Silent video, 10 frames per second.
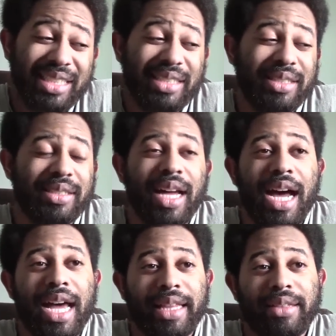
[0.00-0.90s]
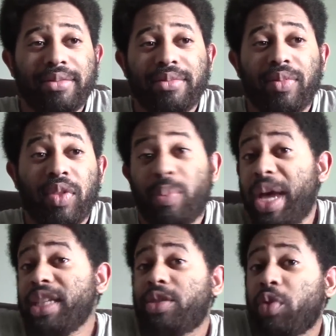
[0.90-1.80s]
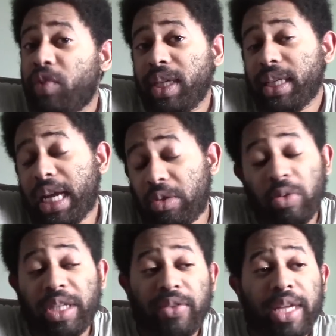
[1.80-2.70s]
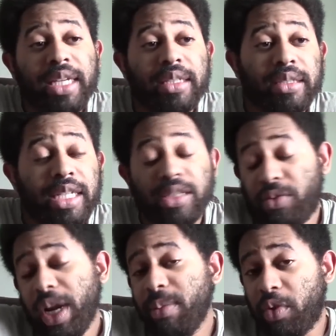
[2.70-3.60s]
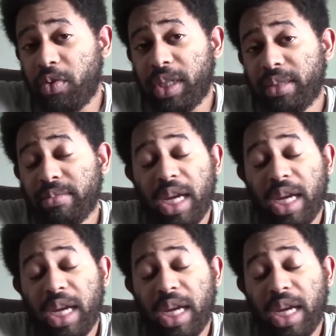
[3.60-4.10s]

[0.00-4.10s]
It's not the best movie, I don't really think. It's a great movie.